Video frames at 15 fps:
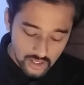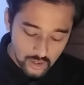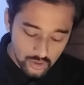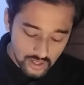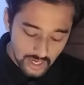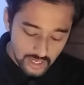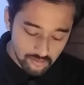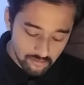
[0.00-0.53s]

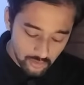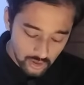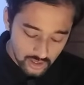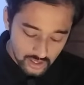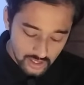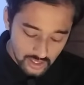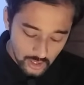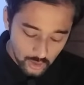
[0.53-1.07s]
You can put
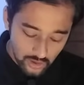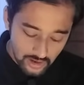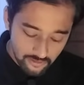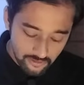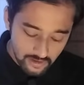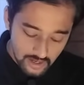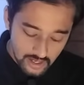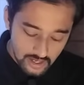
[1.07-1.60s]

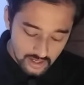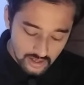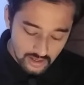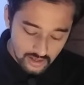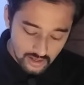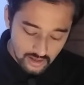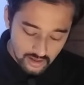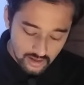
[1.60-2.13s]
QFE,
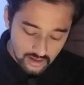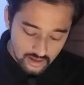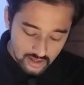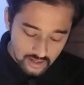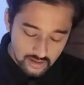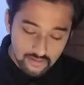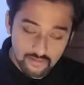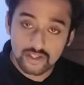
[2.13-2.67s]

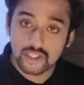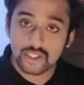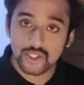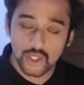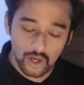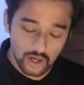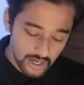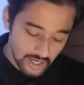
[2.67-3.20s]
which is
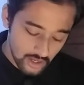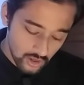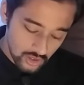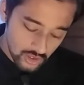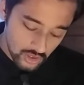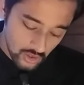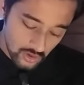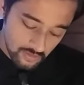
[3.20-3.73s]
your
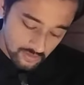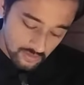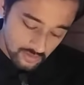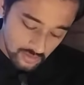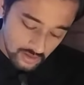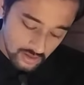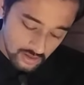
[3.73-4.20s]
aerodrome